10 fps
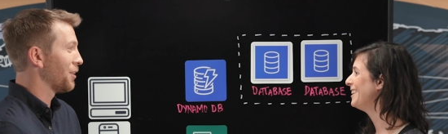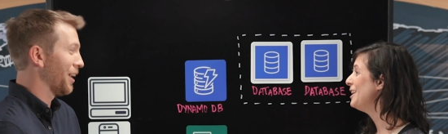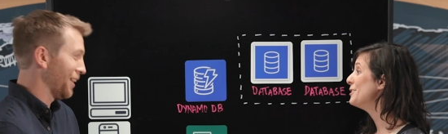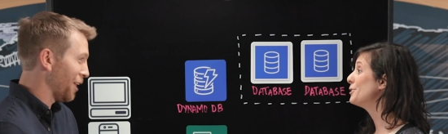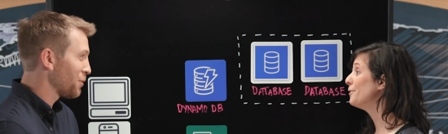Speaker 1: Right.
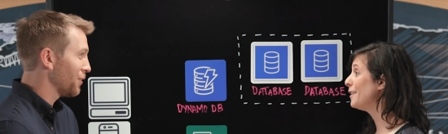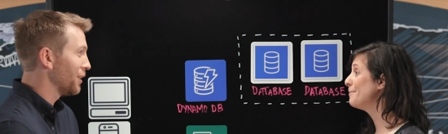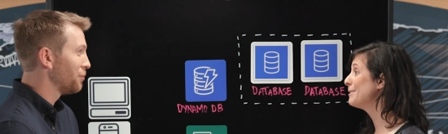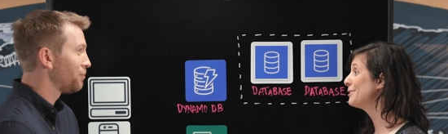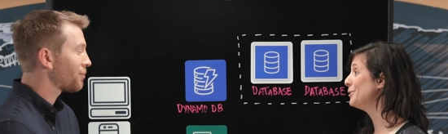So absolutely. if
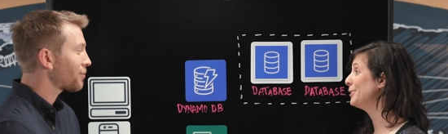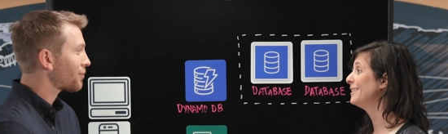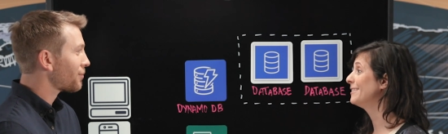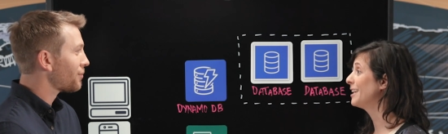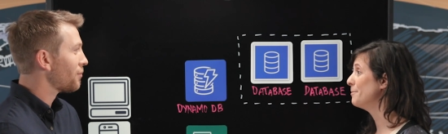I'm a
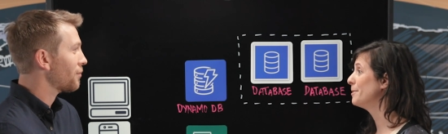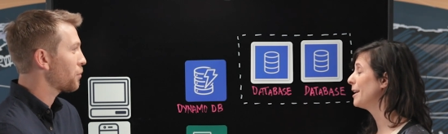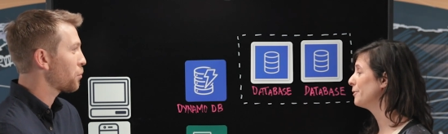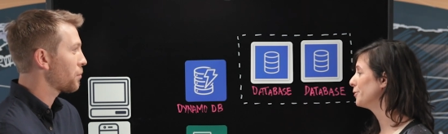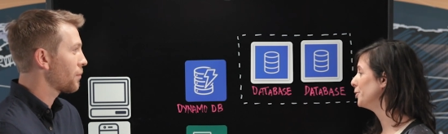student and I'm in
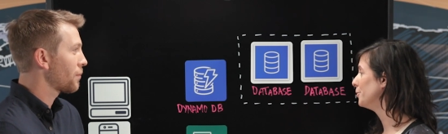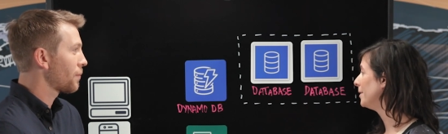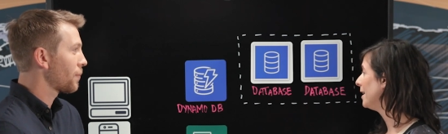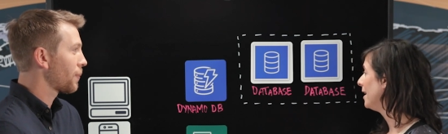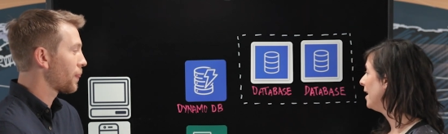my
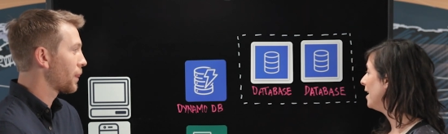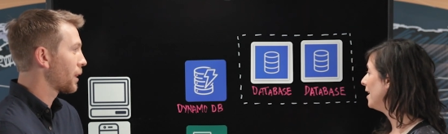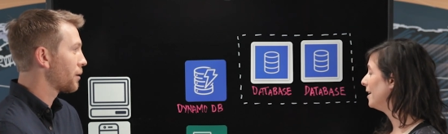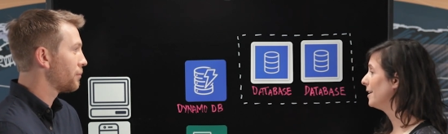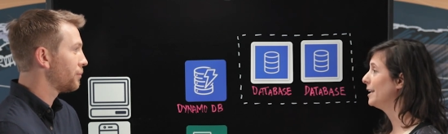room
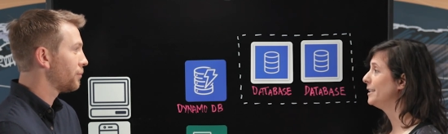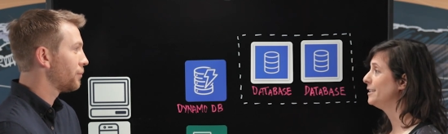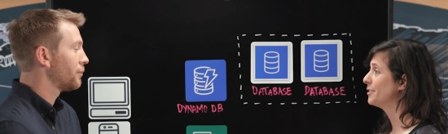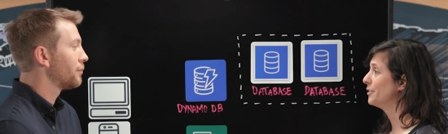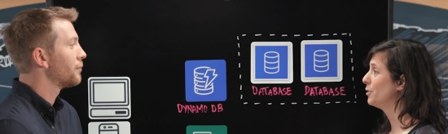uh, and I
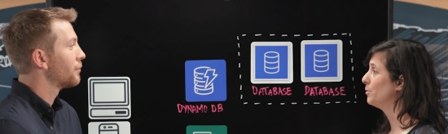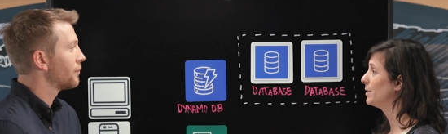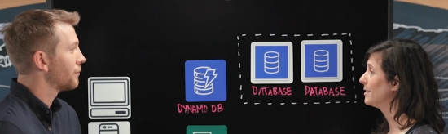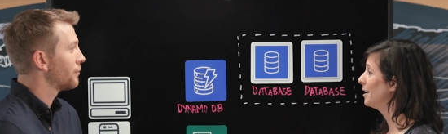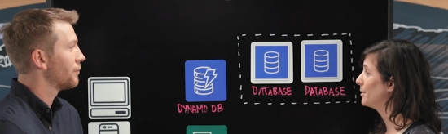need to know
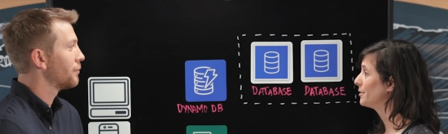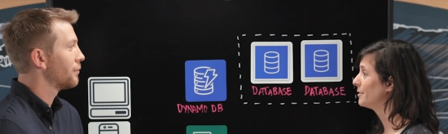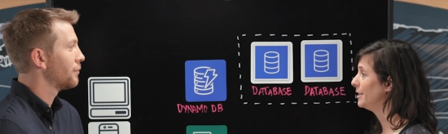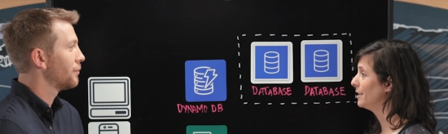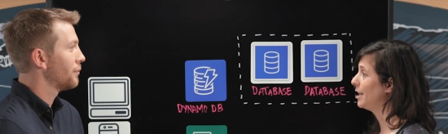what time this,
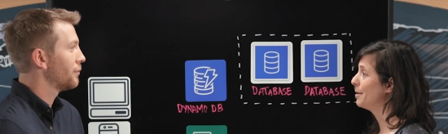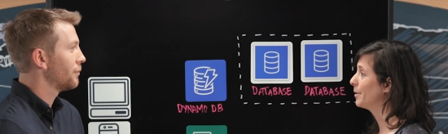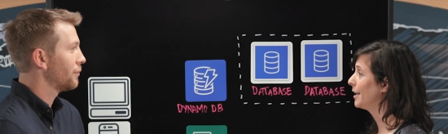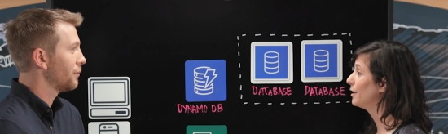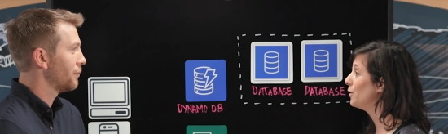the
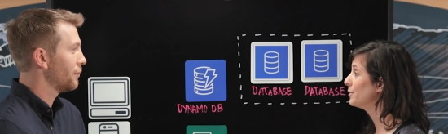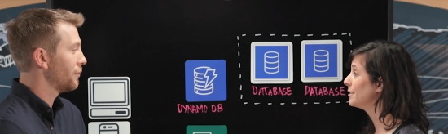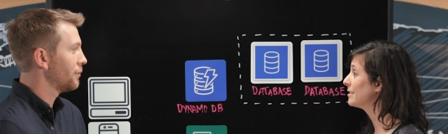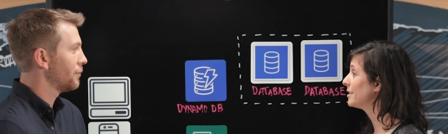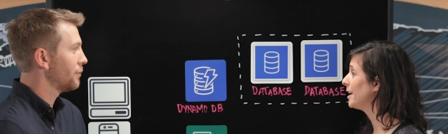library
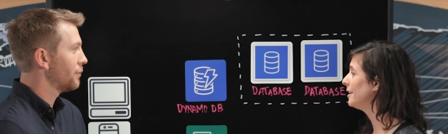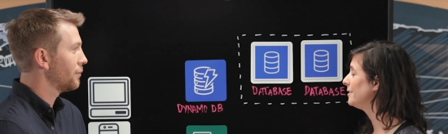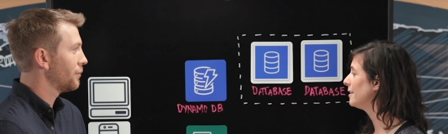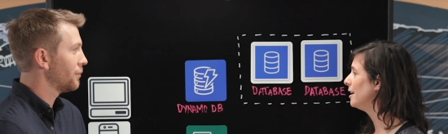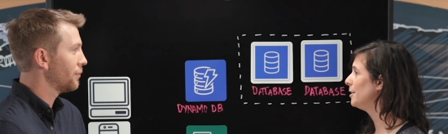closes
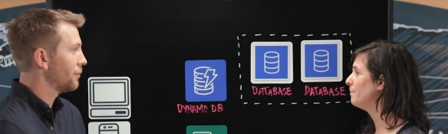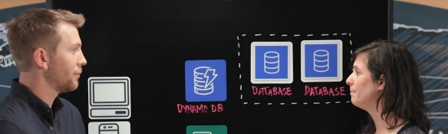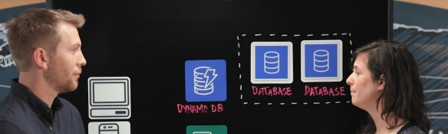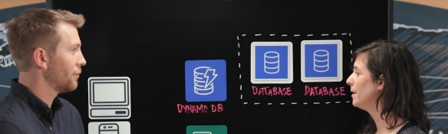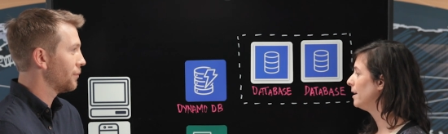tonight, um,
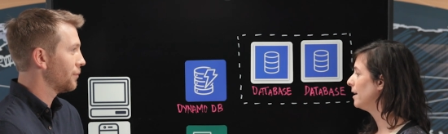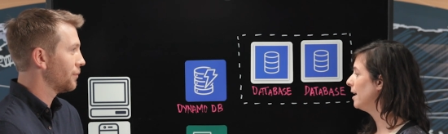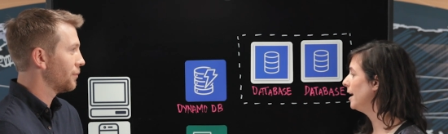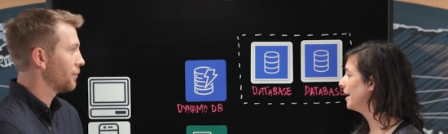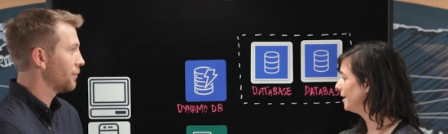
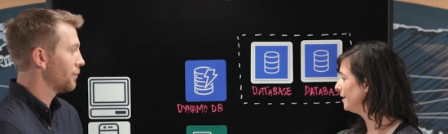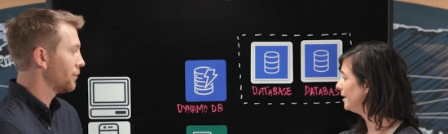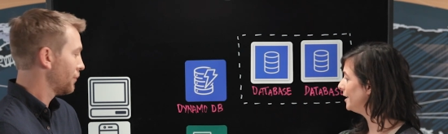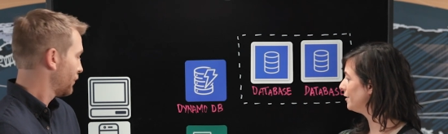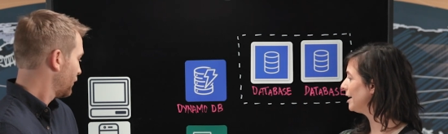I
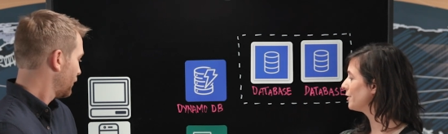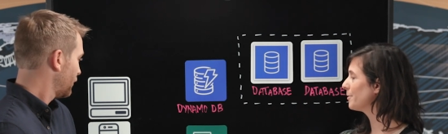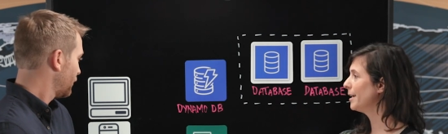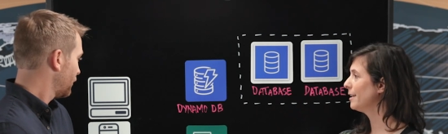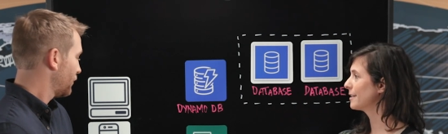interact
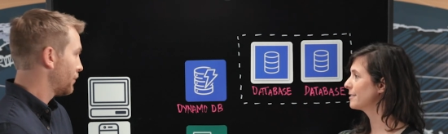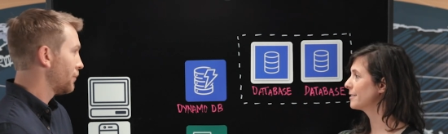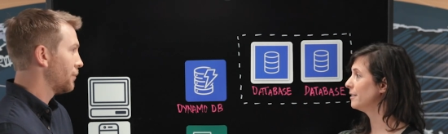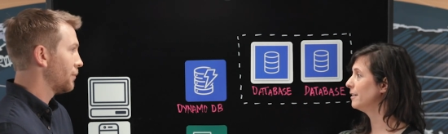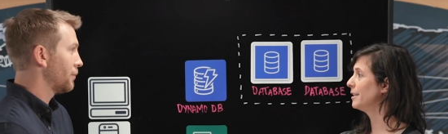with my Alexa
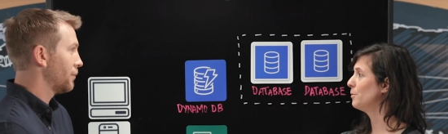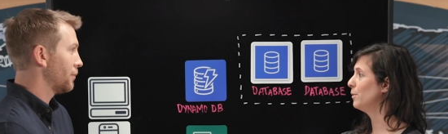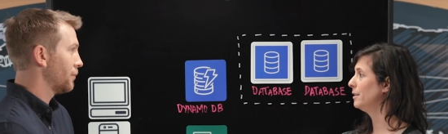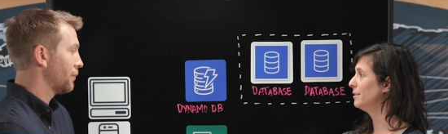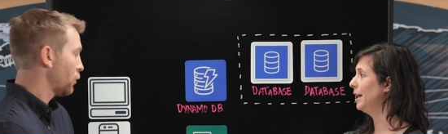skill and then
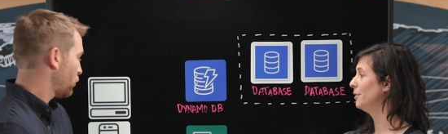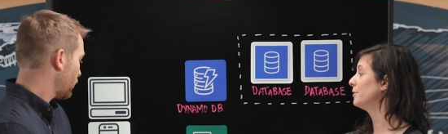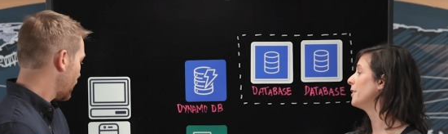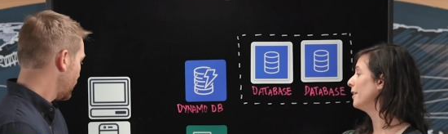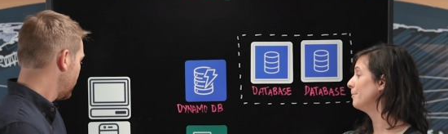what? oh, yeah.
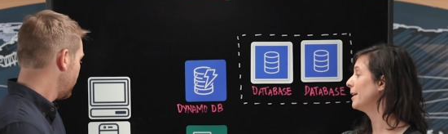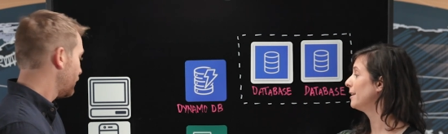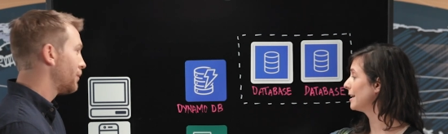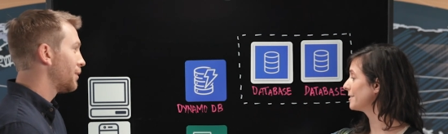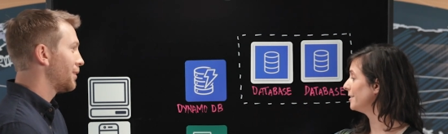sorry, my
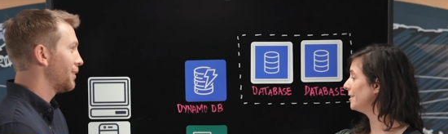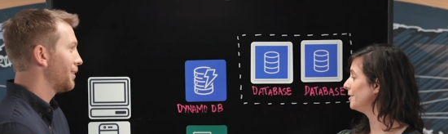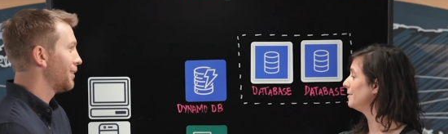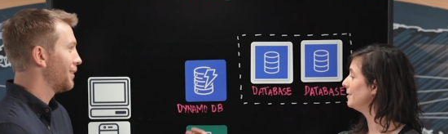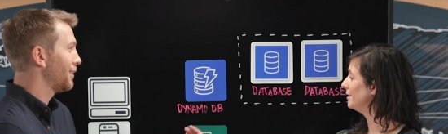
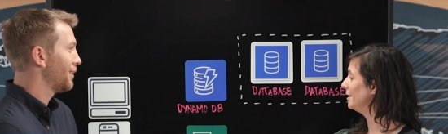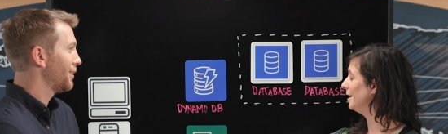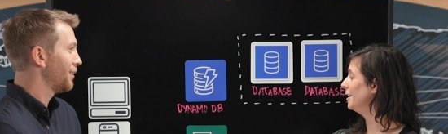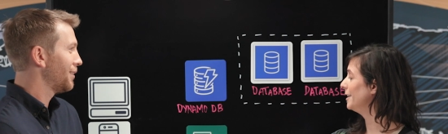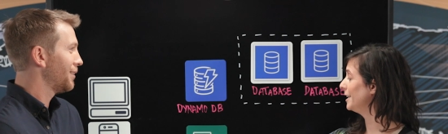Alexa
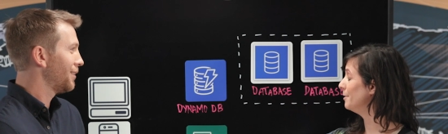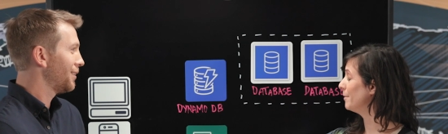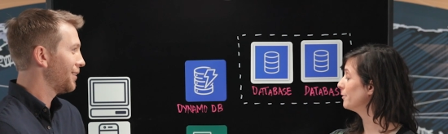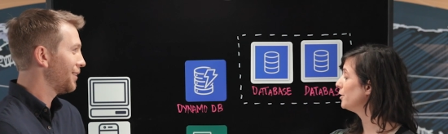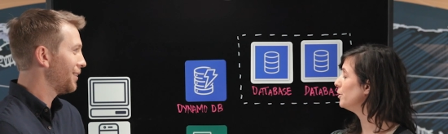uh, in
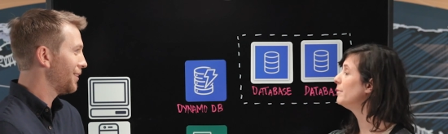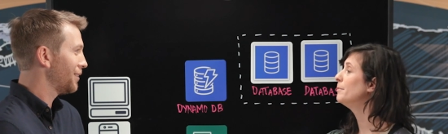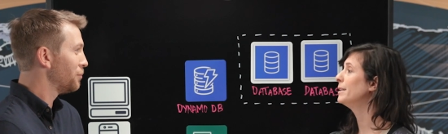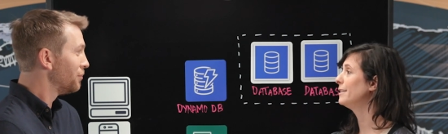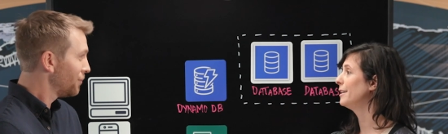my room.
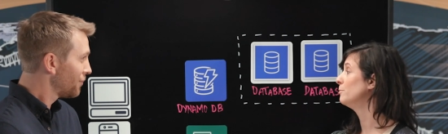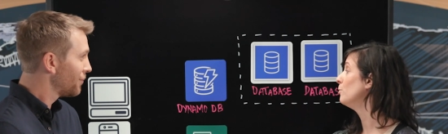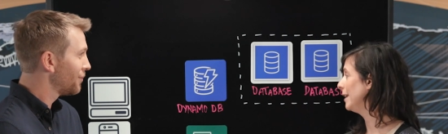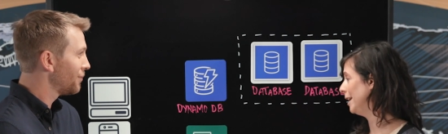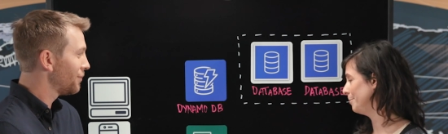But mm -hmm. then
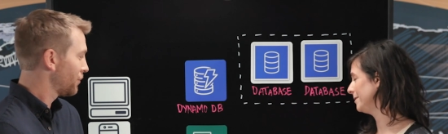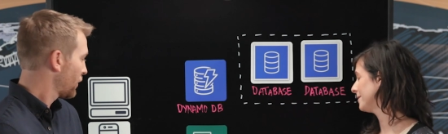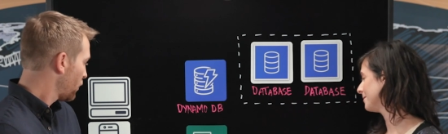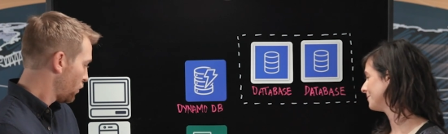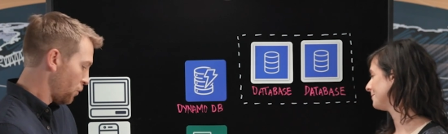what
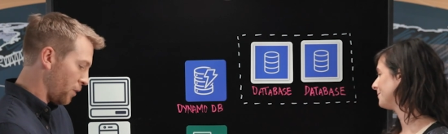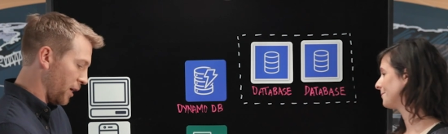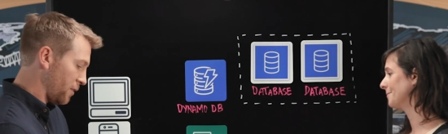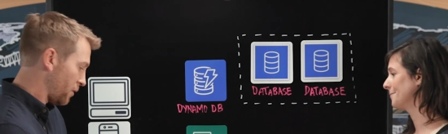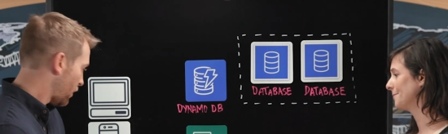happens?
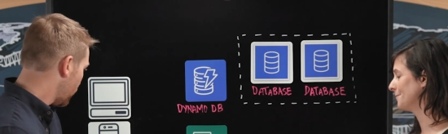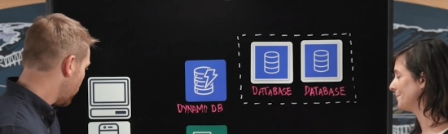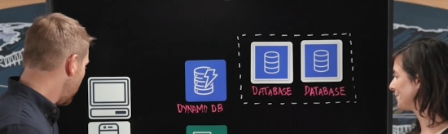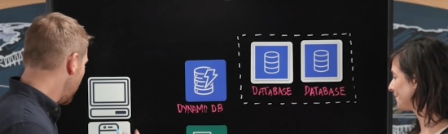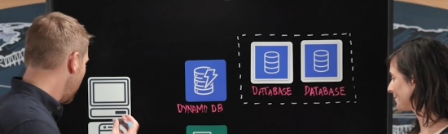
Speaker 2: Right. So